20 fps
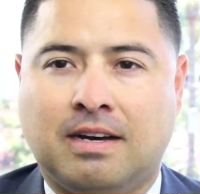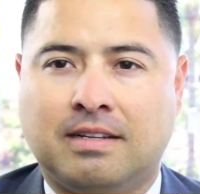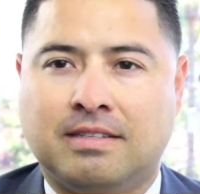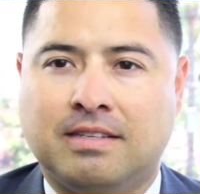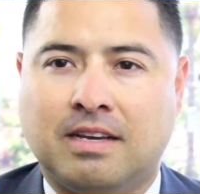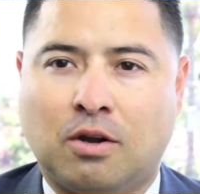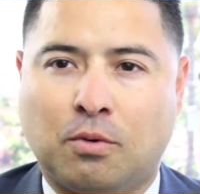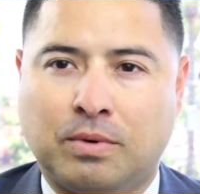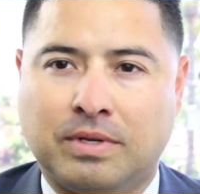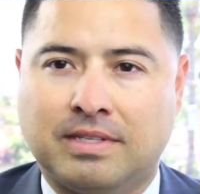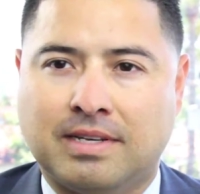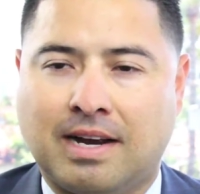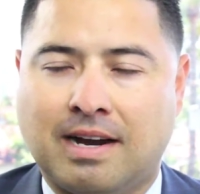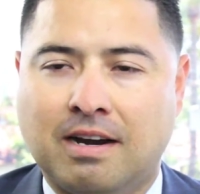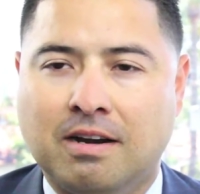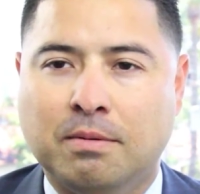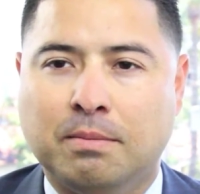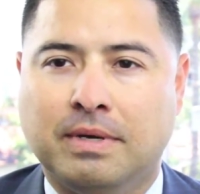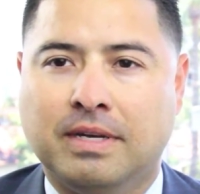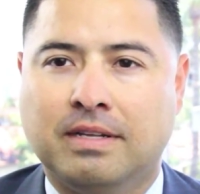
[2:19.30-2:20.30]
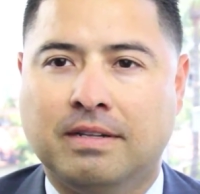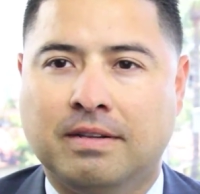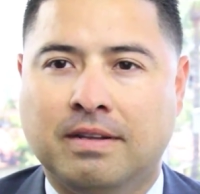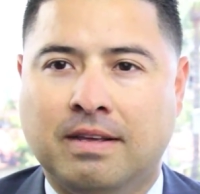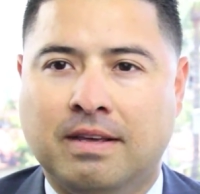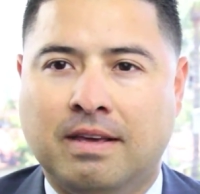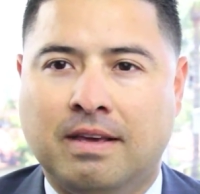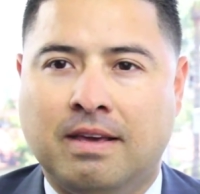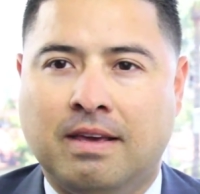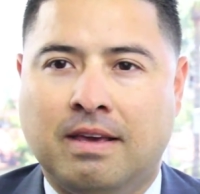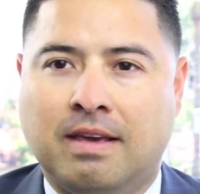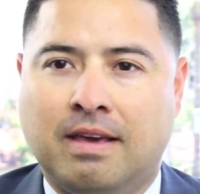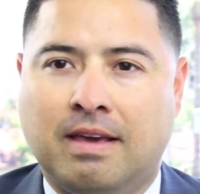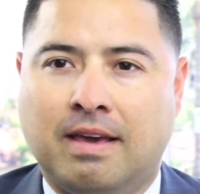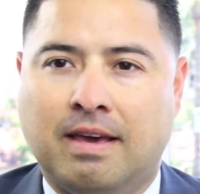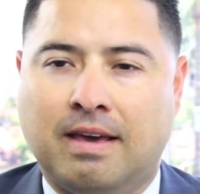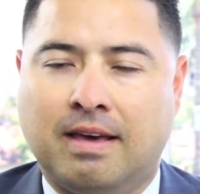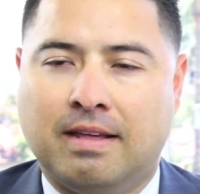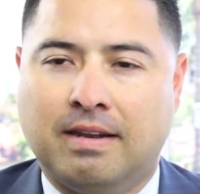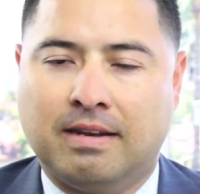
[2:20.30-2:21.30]
till retirement.
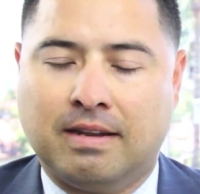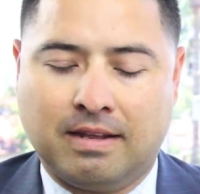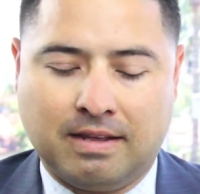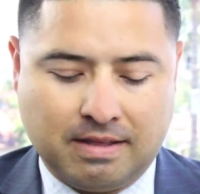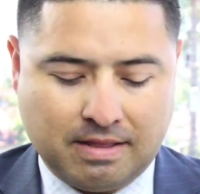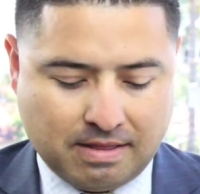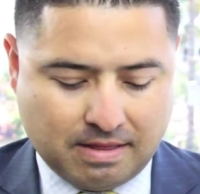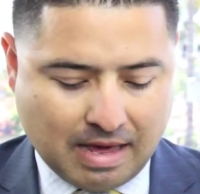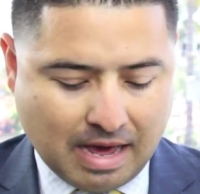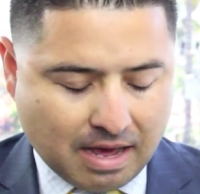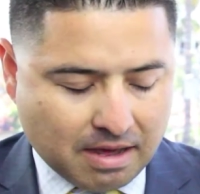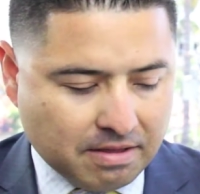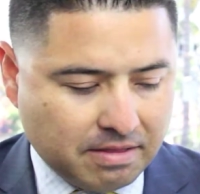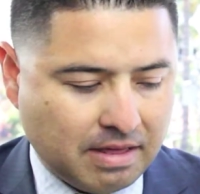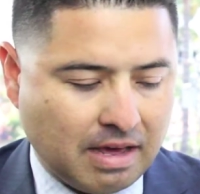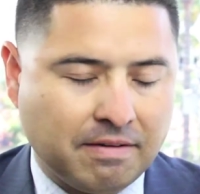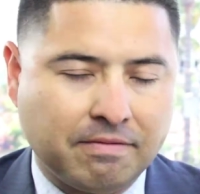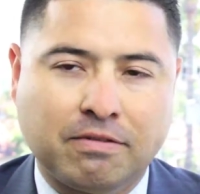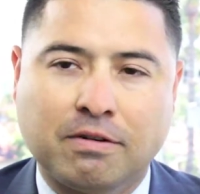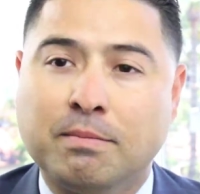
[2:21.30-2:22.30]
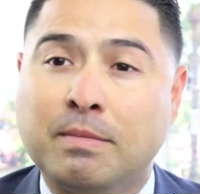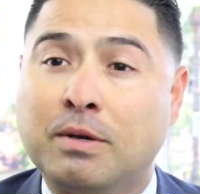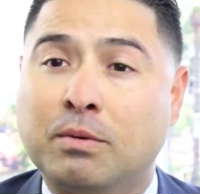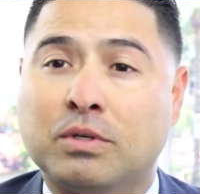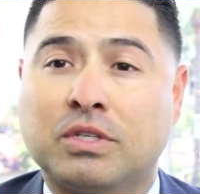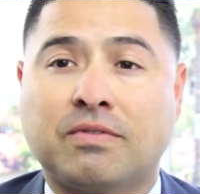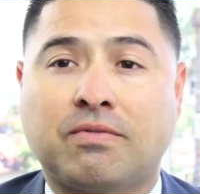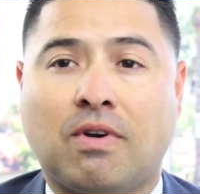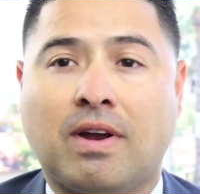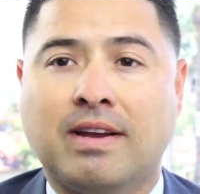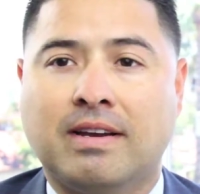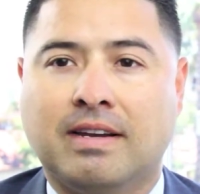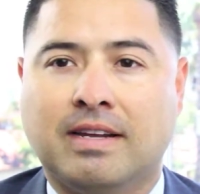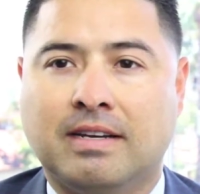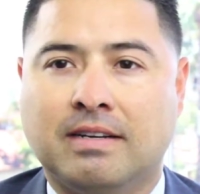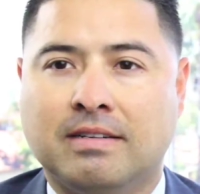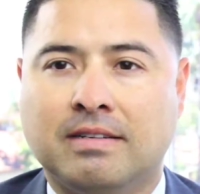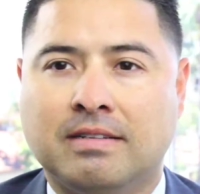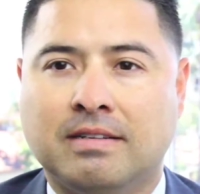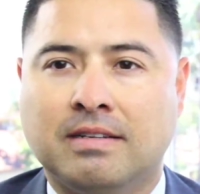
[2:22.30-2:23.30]
And that for me was frightening.